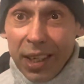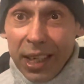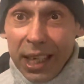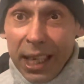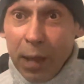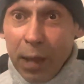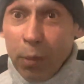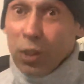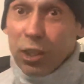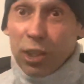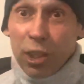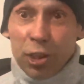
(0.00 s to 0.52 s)

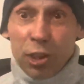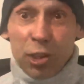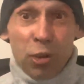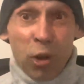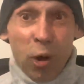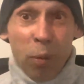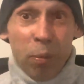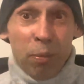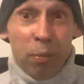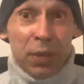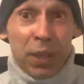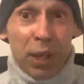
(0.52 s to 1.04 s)
it was a
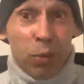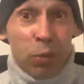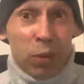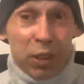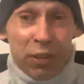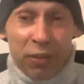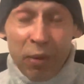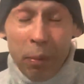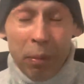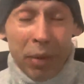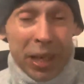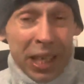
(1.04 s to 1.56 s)
stop that was
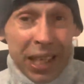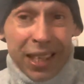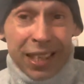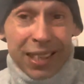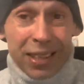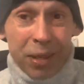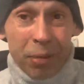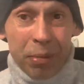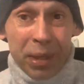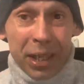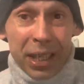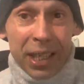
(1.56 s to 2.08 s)
familiar
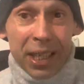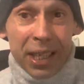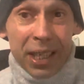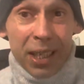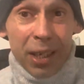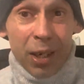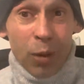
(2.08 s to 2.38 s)
to me,